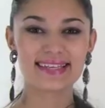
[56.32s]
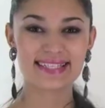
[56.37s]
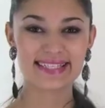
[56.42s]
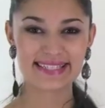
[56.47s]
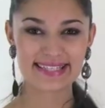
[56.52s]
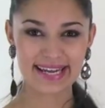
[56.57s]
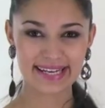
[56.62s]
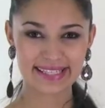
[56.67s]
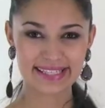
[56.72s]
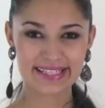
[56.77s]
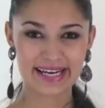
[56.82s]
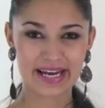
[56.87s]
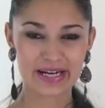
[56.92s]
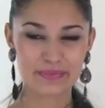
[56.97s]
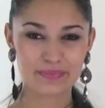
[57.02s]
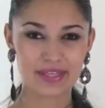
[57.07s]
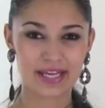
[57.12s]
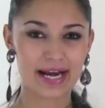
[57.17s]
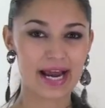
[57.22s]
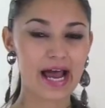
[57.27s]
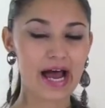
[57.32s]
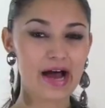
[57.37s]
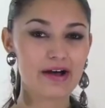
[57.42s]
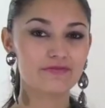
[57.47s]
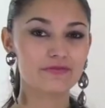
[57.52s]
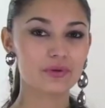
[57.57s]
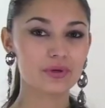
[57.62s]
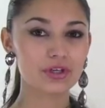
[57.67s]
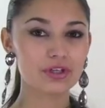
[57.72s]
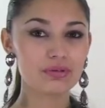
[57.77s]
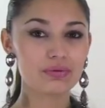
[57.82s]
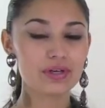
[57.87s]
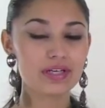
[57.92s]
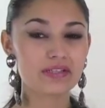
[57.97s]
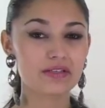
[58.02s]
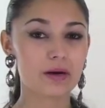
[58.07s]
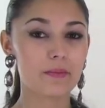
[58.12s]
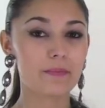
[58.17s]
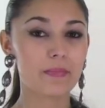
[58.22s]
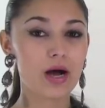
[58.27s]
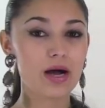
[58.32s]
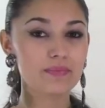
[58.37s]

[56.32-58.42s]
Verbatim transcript: The second item that I have for you is our